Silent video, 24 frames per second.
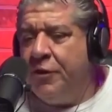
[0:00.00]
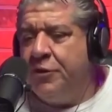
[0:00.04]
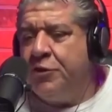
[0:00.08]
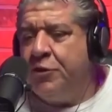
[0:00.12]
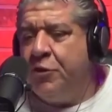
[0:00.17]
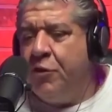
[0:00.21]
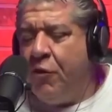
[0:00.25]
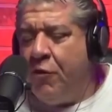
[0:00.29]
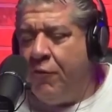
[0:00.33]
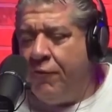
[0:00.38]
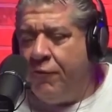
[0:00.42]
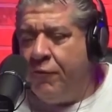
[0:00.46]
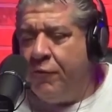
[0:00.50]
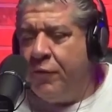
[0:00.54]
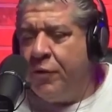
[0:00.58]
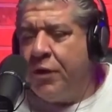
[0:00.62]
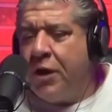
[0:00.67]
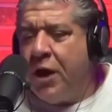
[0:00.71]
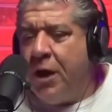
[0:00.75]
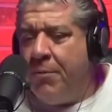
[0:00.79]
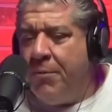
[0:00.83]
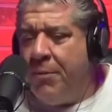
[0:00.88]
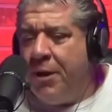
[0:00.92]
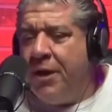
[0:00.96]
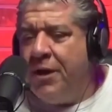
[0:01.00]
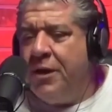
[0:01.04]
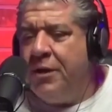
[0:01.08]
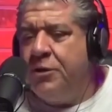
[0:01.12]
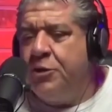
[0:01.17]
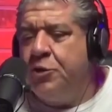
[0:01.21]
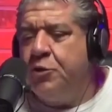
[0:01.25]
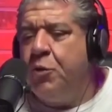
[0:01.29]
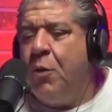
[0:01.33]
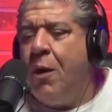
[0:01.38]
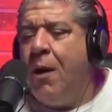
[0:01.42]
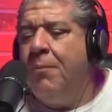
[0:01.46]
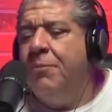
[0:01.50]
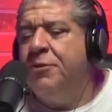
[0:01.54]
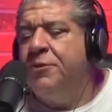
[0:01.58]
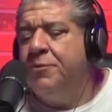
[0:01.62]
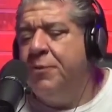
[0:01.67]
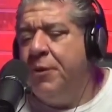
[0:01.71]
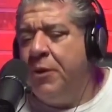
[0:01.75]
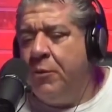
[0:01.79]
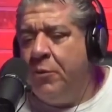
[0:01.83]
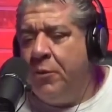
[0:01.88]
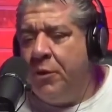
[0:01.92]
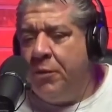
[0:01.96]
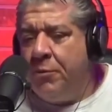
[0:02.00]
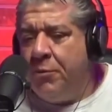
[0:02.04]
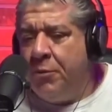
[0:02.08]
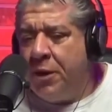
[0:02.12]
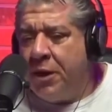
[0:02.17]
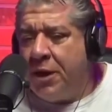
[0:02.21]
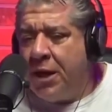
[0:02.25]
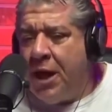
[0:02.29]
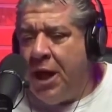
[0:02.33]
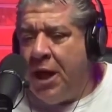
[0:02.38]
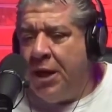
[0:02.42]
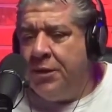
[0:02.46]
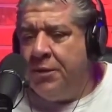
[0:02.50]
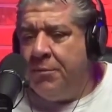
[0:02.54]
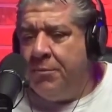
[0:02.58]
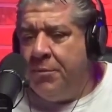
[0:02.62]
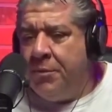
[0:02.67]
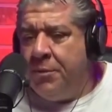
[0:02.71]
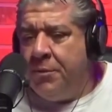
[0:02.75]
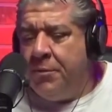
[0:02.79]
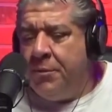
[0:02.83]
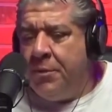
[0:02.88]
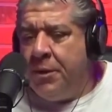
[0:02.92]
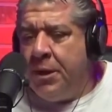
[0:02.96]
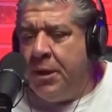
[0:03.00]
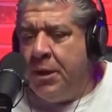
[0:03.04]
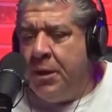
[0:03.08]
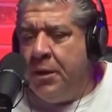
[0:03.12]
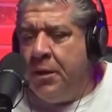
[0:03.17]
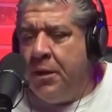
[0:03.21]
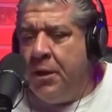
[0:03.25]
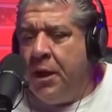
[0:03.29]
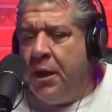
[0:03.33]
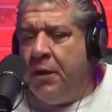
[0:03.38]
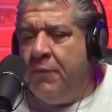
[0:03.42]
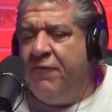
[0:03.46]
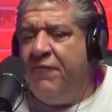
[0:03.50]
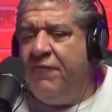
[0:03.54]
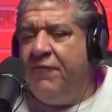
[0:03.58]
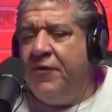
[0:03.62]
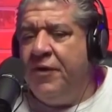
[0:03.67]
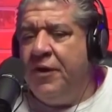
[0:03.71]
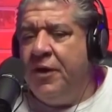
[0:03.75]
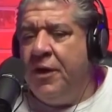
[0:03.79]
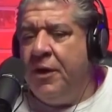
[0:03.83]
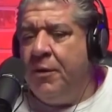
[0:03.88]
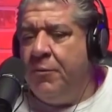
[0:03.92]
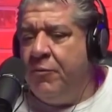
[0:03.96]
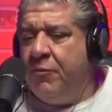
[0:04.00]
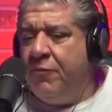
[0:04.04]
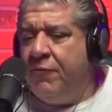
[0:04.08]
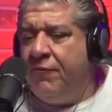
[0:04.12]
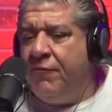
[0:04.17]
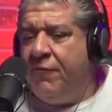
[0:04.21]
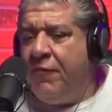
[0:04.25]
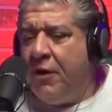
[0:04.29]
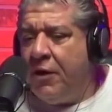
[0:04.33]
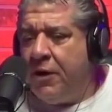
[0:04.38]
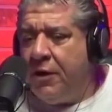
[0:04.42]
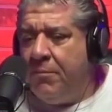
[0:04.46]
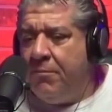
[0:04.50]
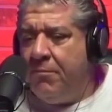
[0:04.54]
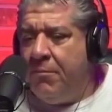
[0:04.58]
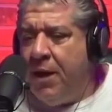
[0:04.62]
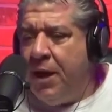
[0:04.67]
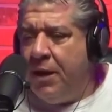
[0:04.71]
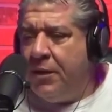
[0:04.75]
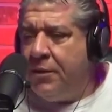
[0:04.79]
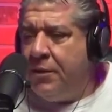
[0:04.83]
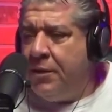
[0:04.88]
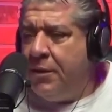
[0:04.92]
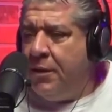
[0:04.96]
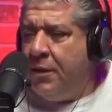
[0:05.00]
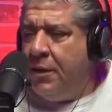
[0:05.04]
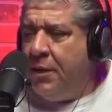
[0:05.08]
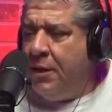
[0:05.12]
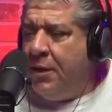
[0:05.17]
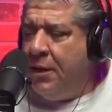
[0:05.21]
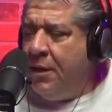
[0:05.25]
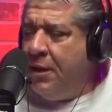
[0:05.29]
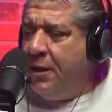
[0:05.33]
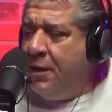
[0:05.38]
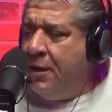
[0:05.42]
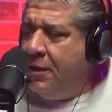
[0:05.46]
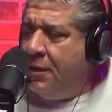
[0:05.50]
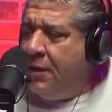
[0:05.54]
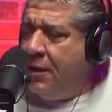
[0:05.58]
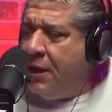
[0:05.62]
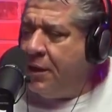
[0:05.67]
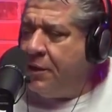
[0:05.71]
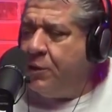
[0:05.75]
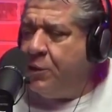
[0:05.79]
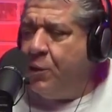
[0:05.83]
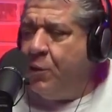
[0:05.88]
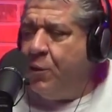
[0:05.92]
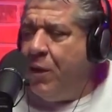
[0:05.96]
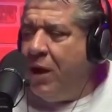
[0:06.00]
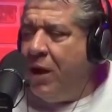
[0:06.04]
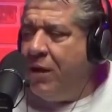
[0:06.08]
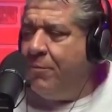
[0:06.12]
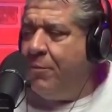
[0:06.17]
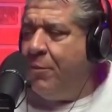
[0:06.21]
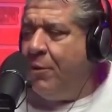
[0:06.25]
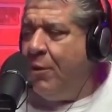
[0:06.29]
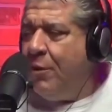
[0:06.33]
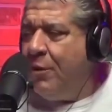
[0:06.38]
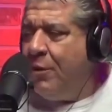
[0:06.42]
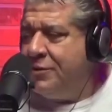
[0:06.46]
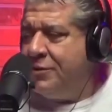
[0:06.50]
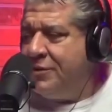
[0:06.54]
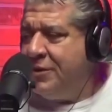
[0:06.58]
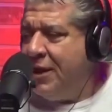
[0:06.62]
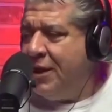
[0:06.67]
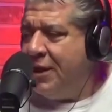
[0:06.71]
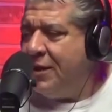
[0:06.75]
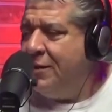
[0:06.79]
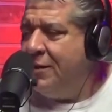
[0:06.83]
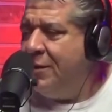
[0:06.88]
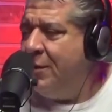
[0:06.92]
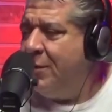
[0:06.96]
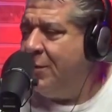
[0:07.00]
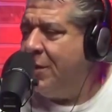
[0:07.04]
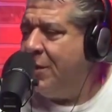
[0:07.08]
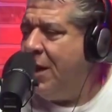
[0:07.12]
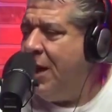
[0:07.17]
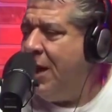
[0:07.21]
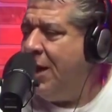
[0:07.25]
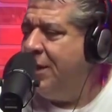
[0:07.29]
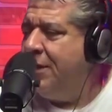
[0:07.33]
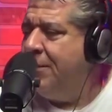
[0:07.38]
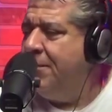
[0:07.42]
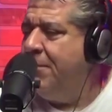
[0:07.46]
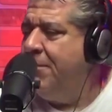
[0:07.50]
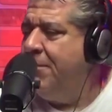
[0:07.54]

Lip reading: His girlfriend would come in and swap spit with him with a condom and fill it up with fucking meth. Like 2 8-balls and like a little condom.